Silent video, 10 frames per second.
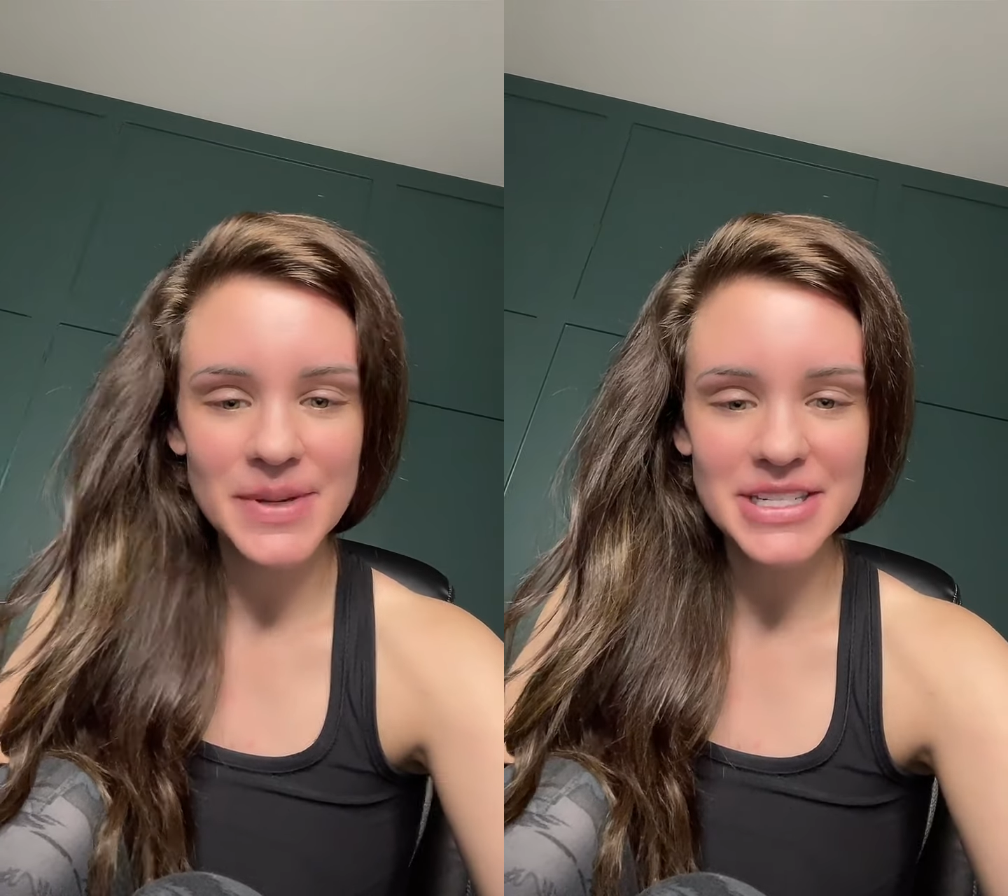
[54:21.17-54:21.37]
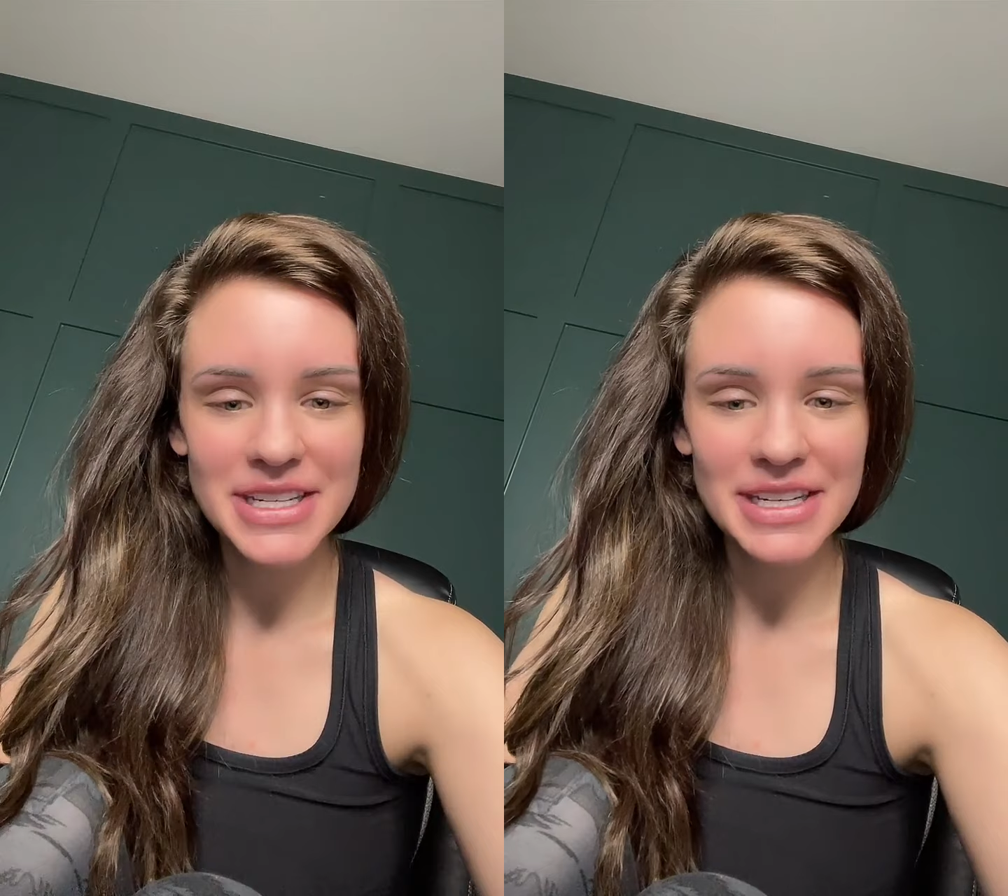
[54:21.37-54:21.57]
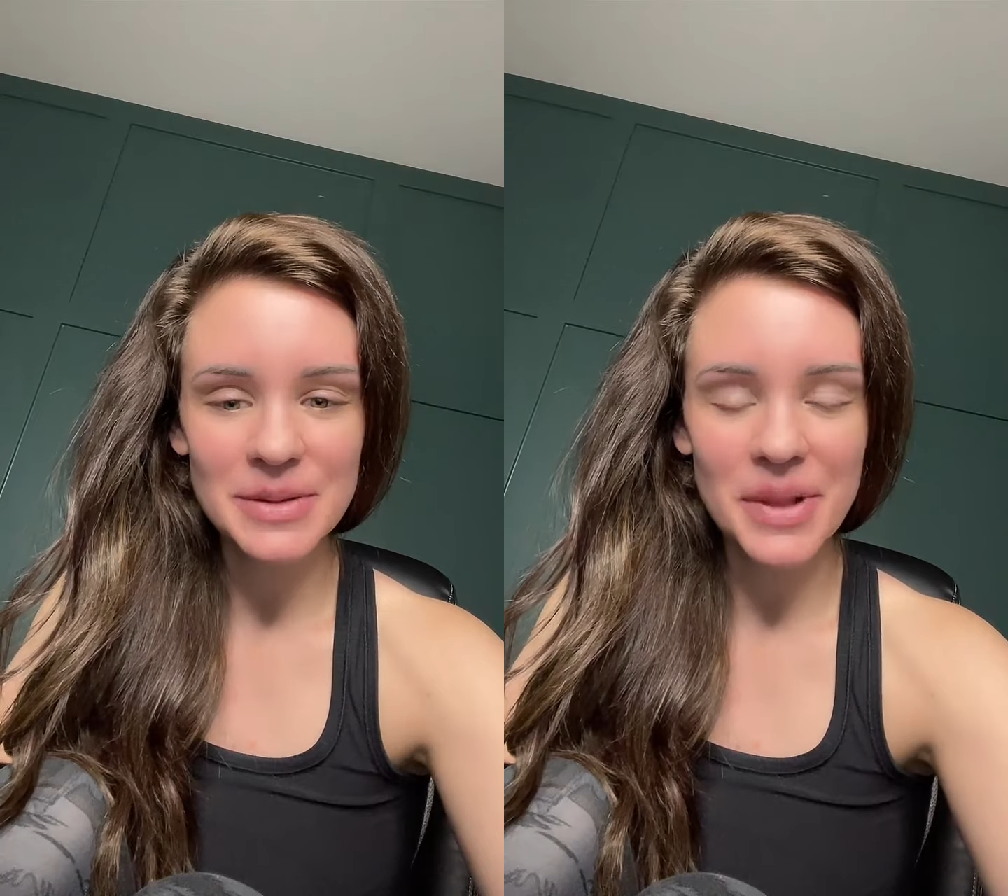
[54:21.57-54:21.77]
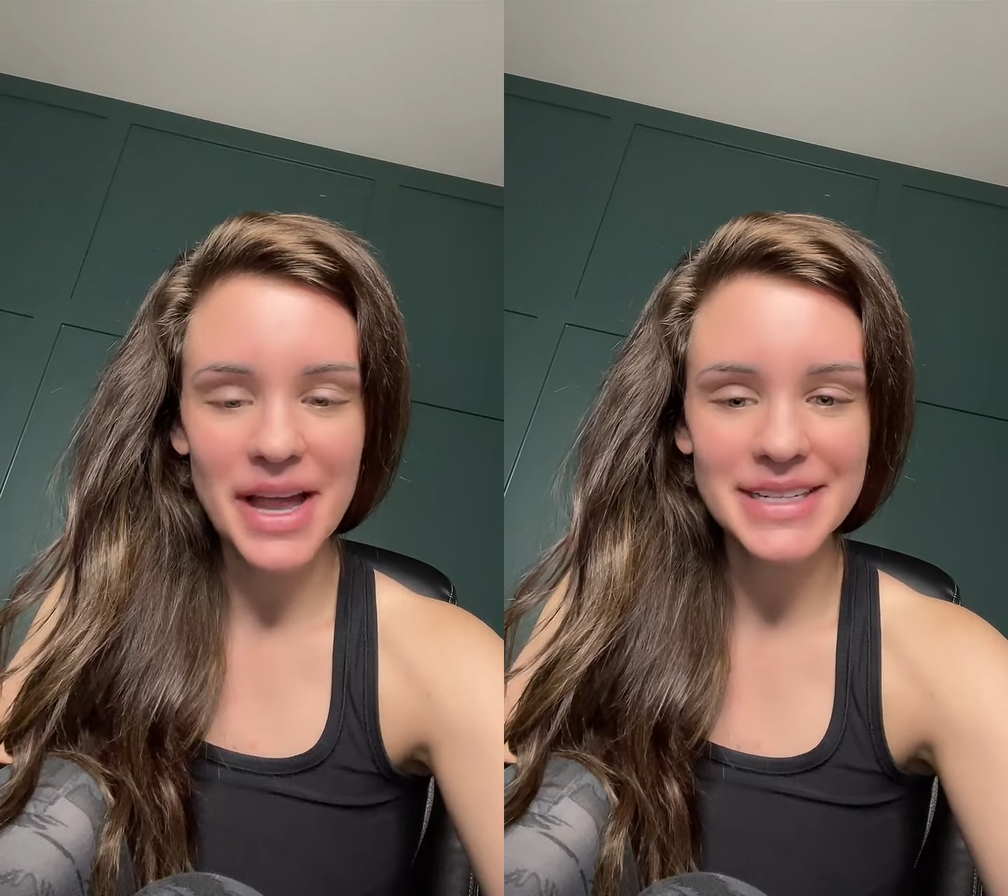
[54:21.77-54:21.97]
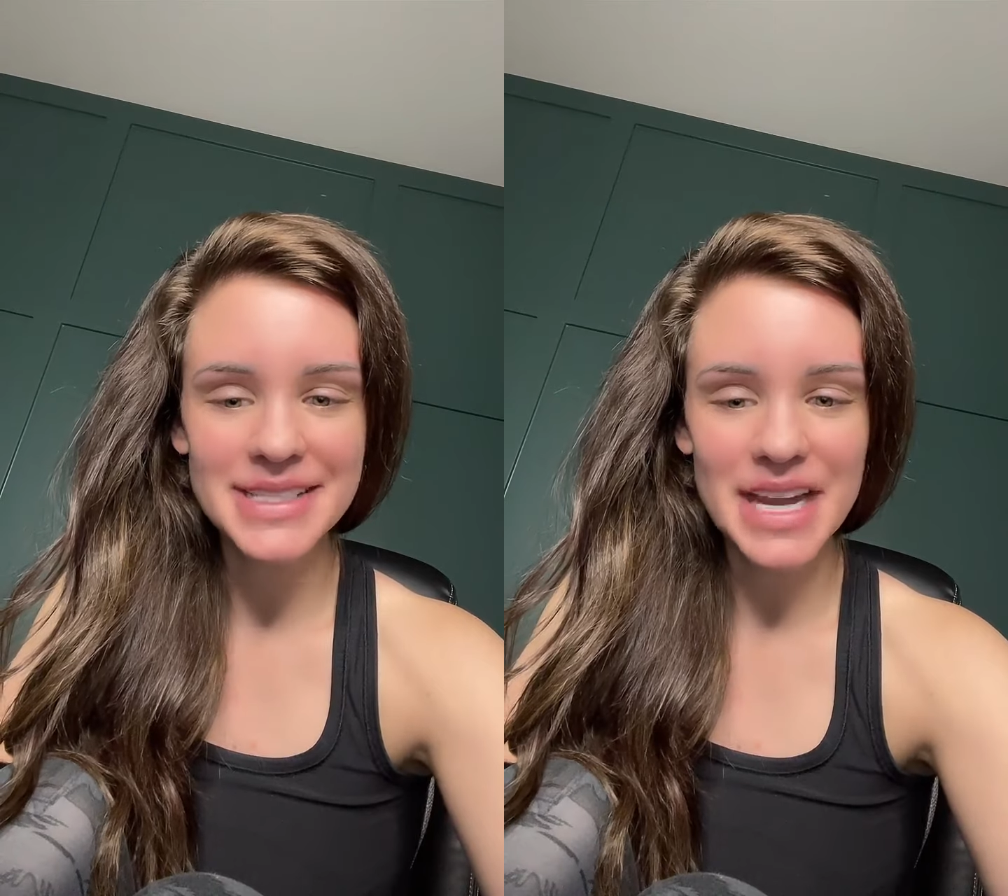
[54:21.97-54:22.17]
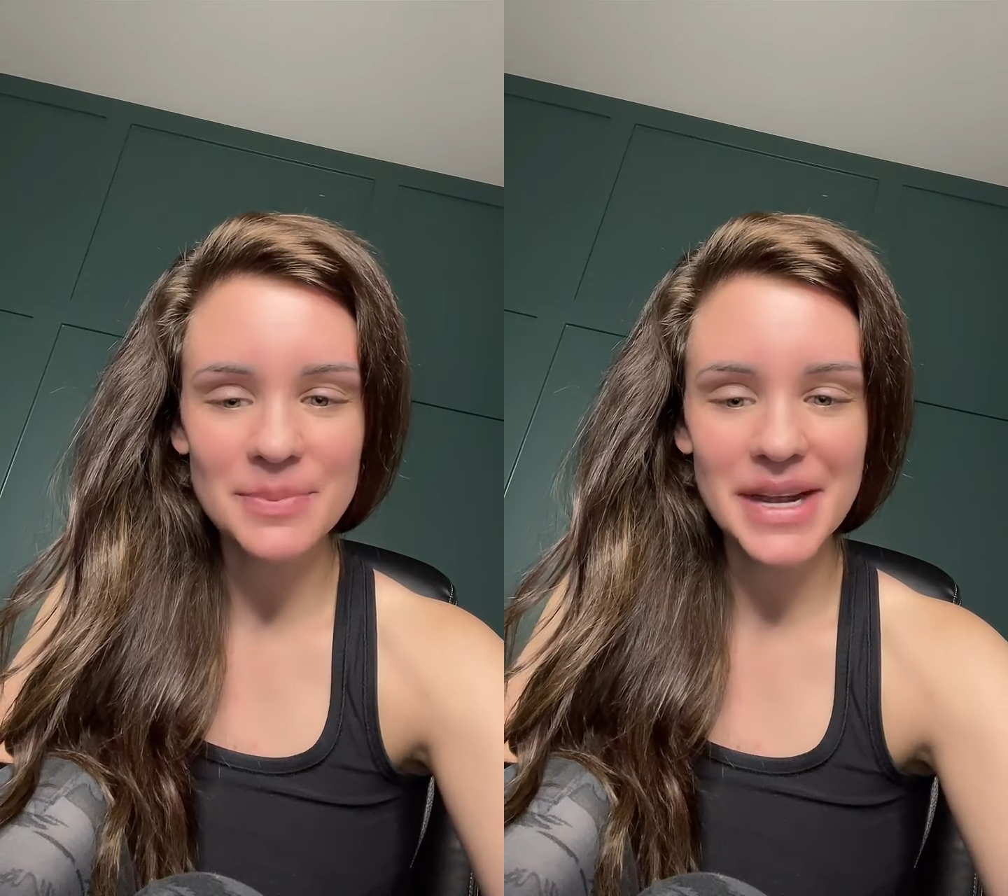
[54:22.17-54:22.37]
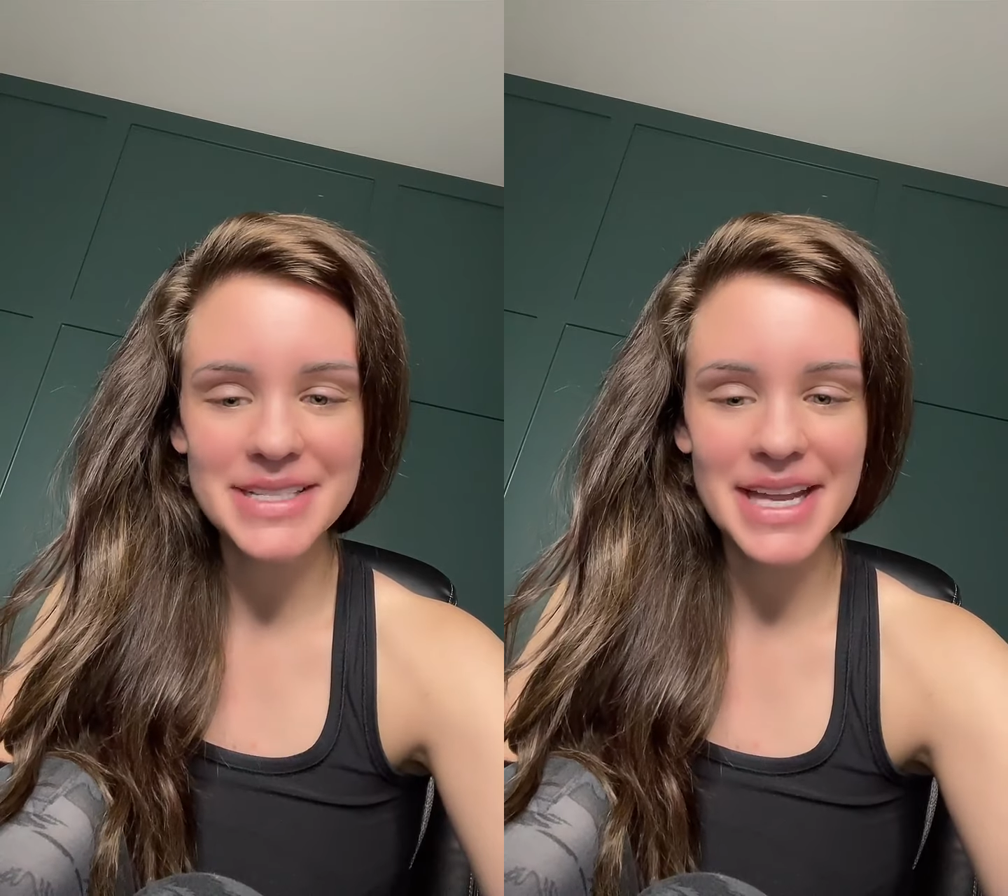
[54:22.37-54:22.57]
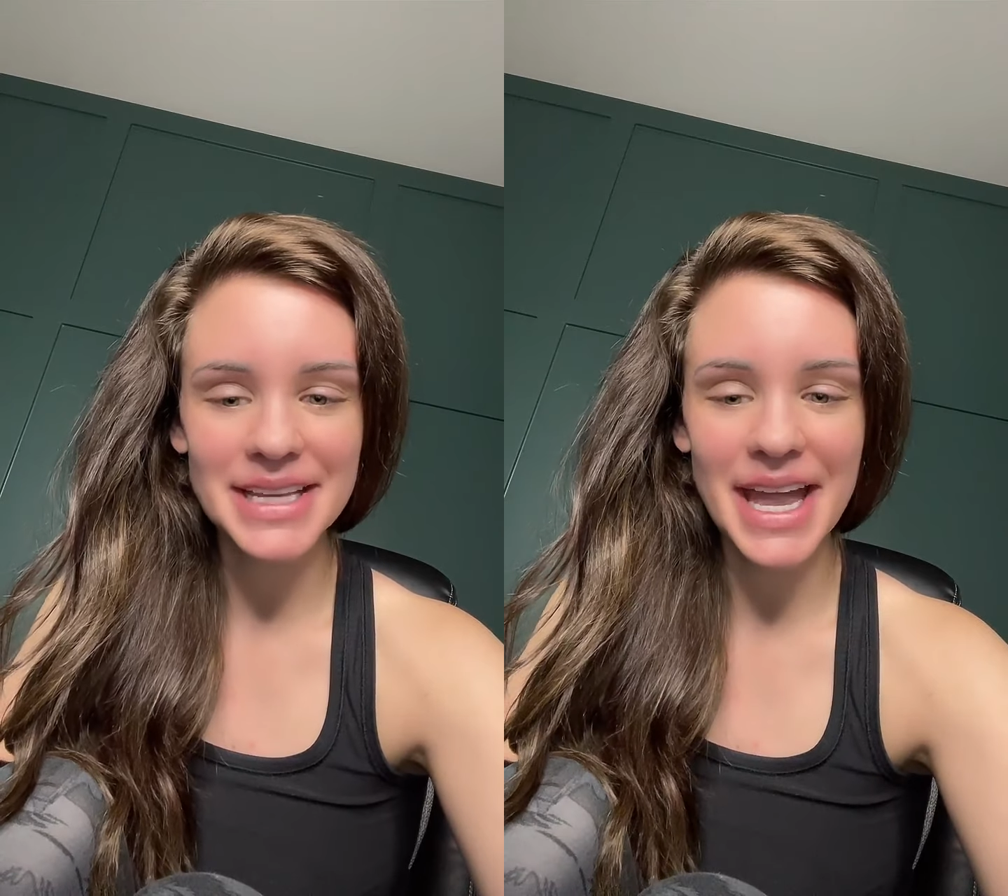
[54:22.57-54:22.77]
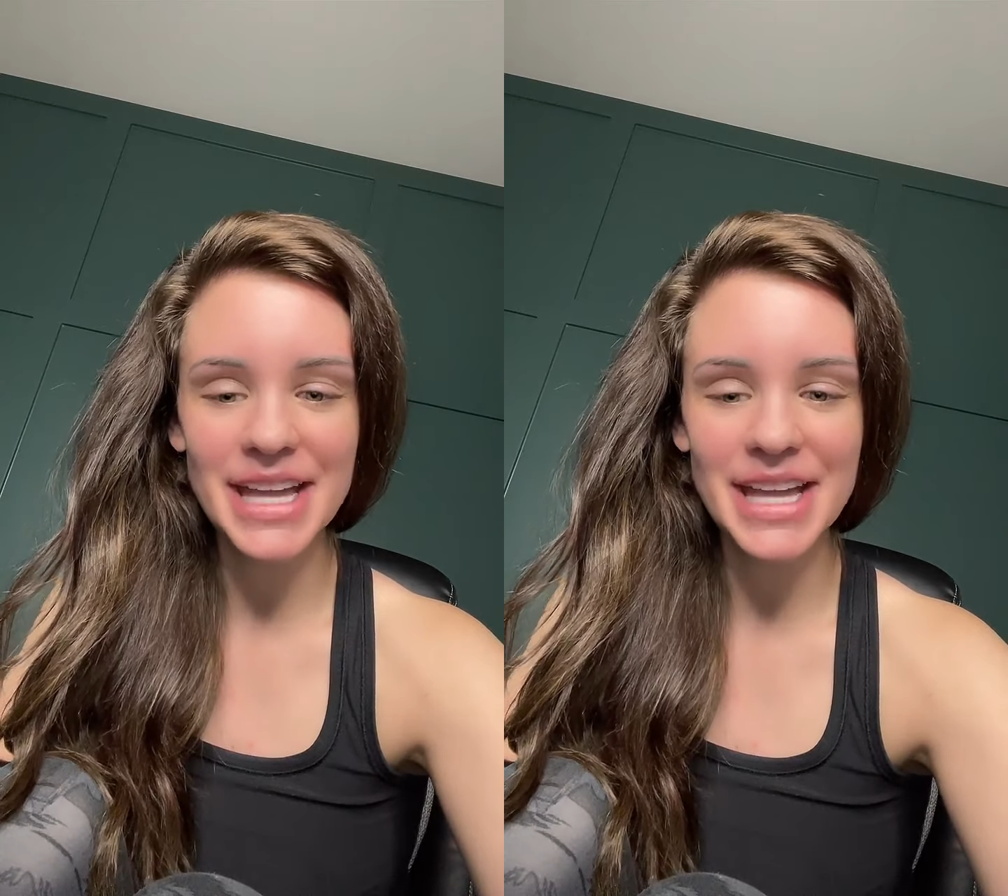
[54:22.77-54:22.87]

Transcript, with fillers: Binging and applying side by side.